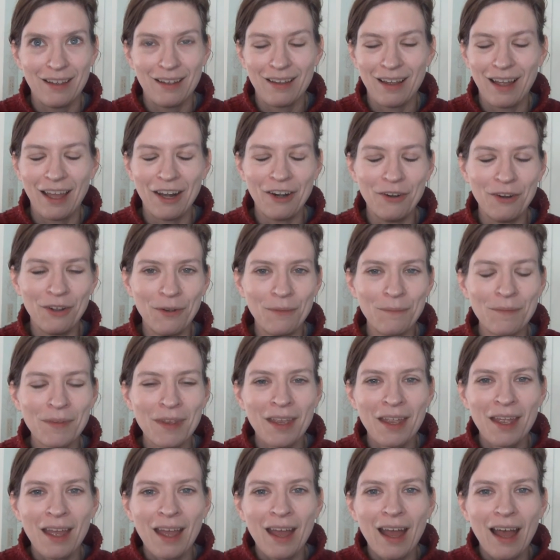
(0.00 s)
I don't know.
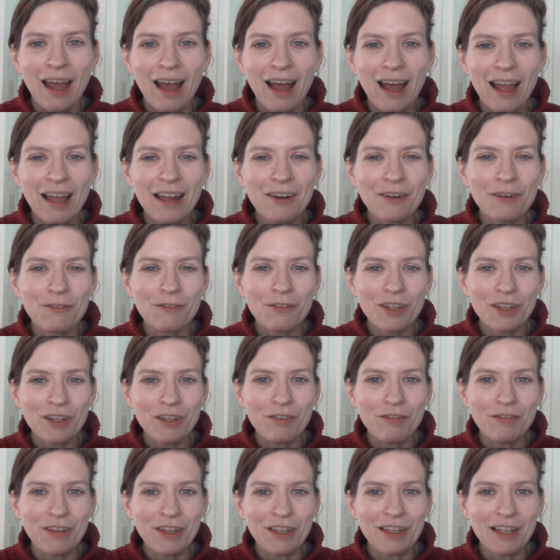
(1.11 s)
I don't really
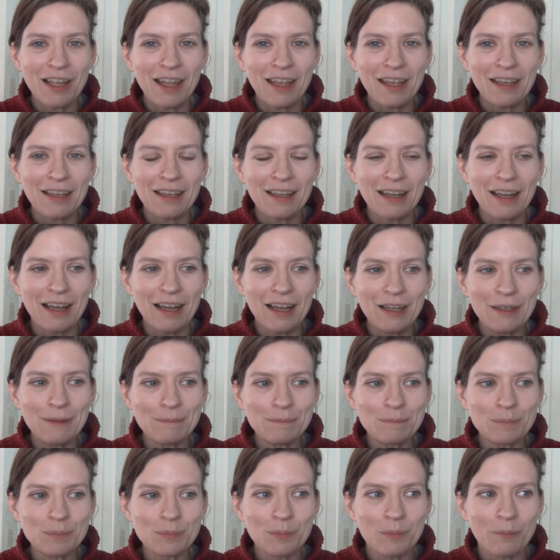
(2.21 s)
feel like,
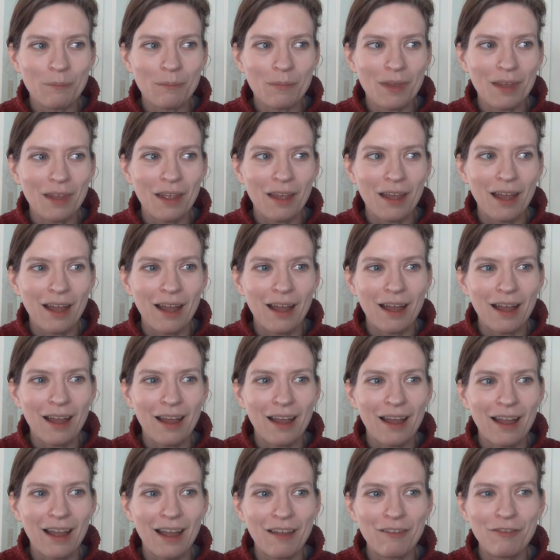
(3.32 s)

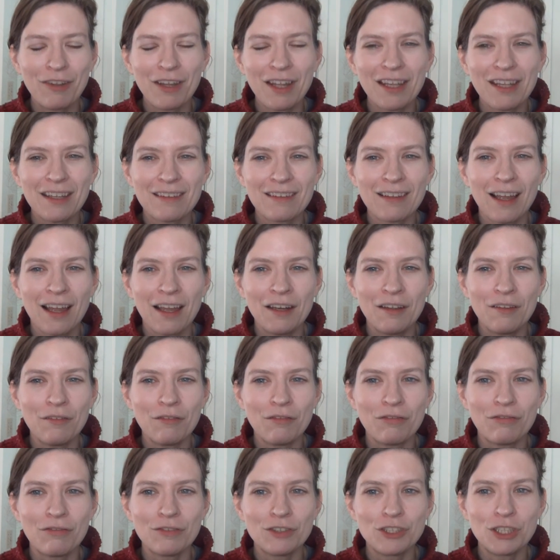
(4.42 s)
I feel like it's kind of,
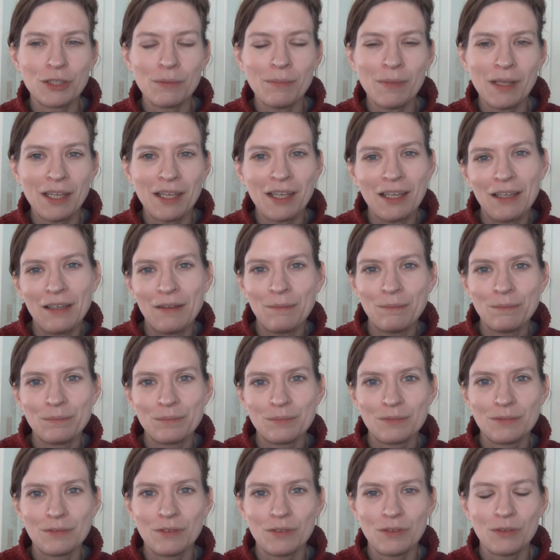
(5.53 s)
to me,
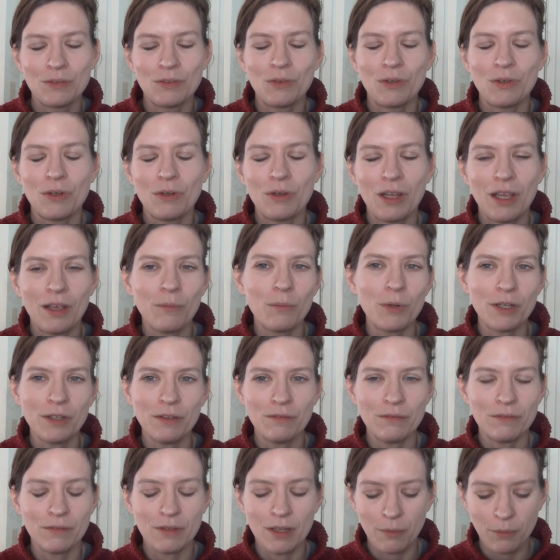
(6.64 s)
it
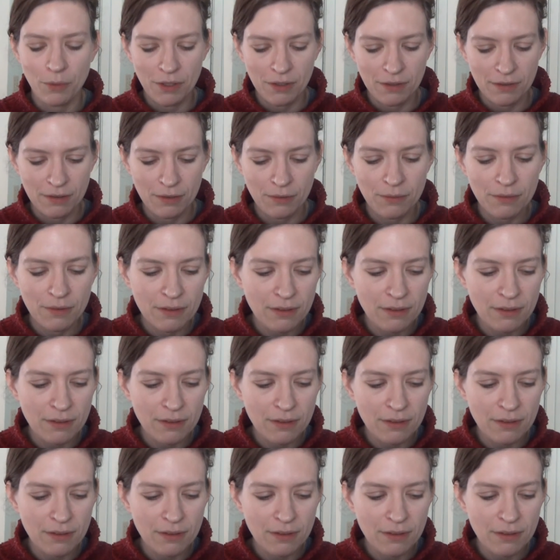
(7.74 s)
wouldn't suit.